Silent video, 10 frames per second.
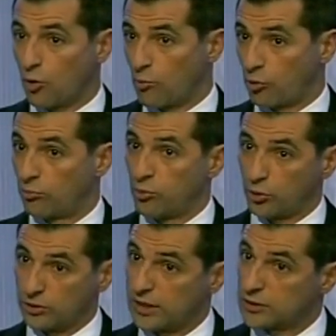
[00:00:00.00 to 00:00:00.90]
or more
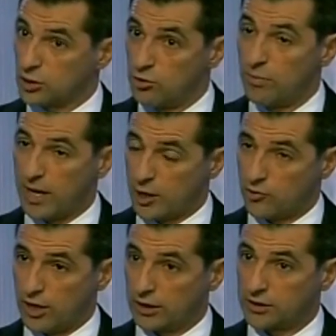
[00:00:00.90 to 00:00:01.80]
importantly, this
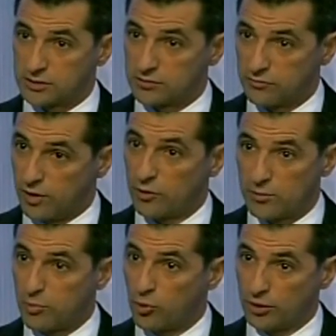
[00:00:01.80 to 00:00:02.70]
homebuyer credit. This is
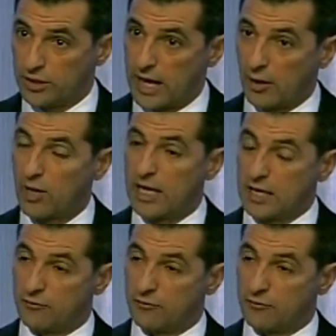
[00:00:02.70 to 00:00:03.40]
very important now.